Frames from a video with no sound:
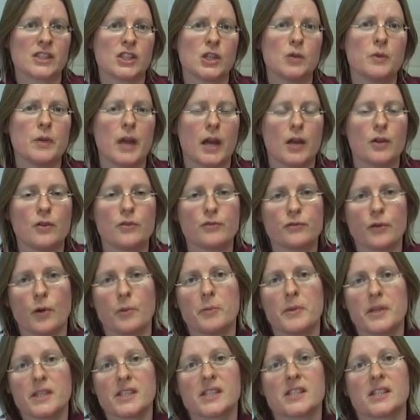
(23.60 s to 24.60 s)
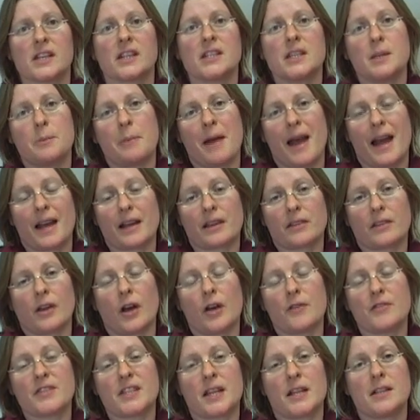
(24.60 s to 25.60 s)
you know from the study pack that
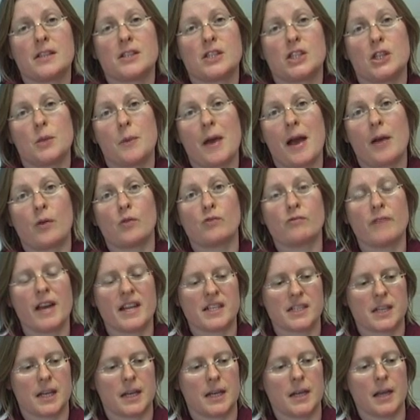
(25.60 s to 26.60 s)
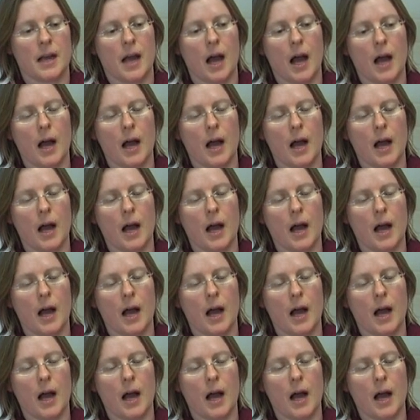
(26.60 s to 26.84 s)
I've sent to you out already,